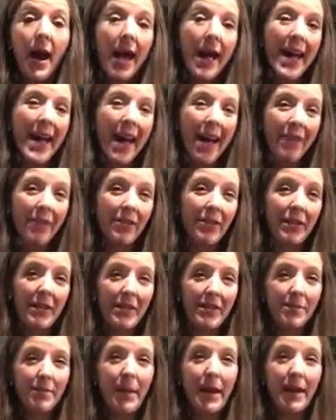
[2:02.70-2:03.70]
I have
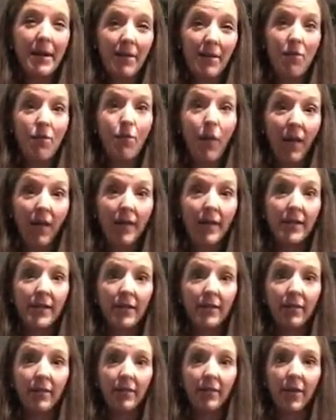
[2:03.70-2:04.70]
cleaned mine
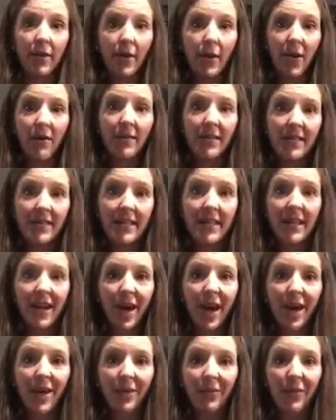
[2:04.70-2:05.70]
obviously
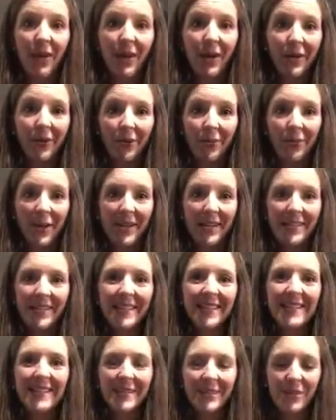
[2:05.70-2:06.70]
on a regular
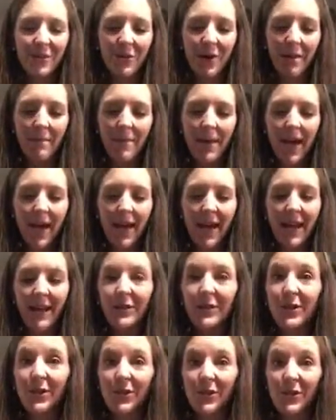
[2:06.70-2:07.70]
basis, and so I'm not
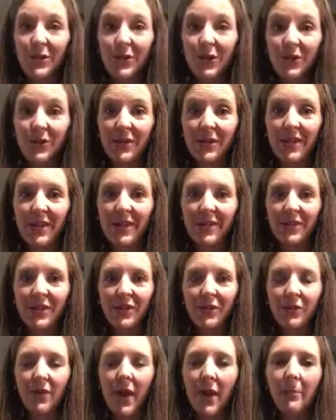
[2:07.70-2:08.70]
as concerned to
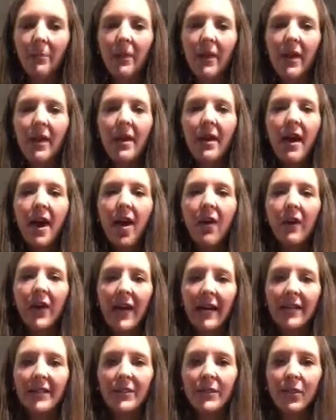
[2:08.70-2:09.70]
do that.
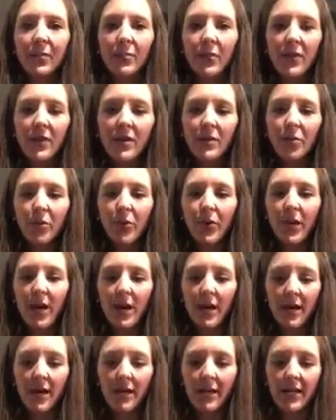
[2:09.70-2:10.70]
Okay, so I'm going to put
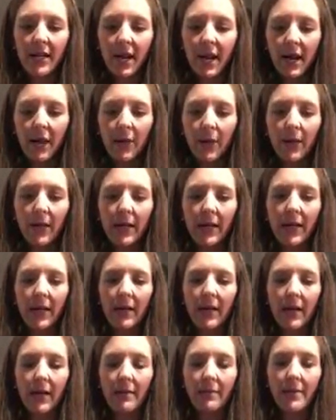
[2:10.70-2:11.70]
on our
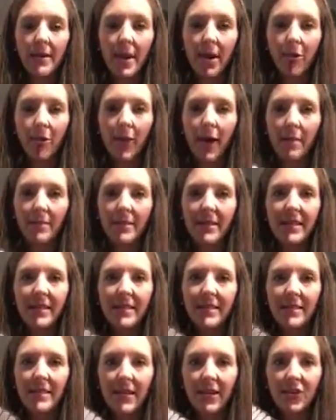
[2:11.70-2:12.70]
nail wraps, and
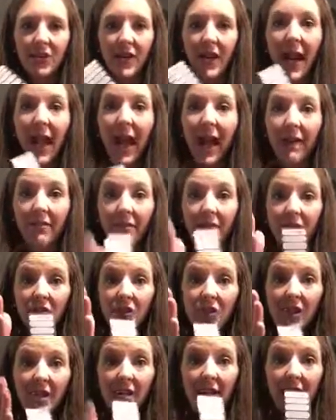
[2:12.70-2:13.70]
this is actually half of a
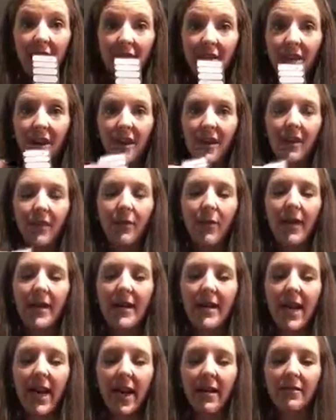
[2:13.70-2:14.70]
sheet. I had cut it right
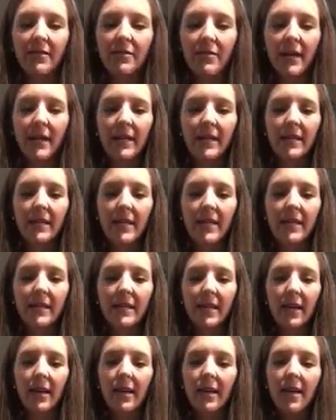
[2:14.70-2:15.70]
in half to make this
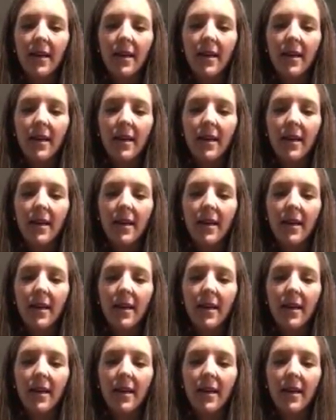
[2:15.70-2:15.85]
easy.